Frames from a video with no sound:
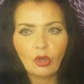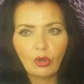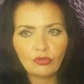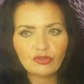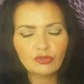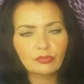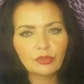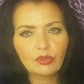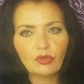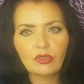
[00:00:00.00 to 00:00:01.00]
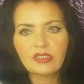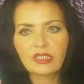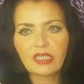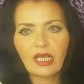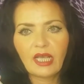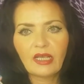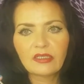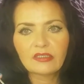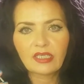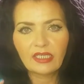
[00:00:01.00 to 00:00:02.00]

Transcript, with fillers: also because it has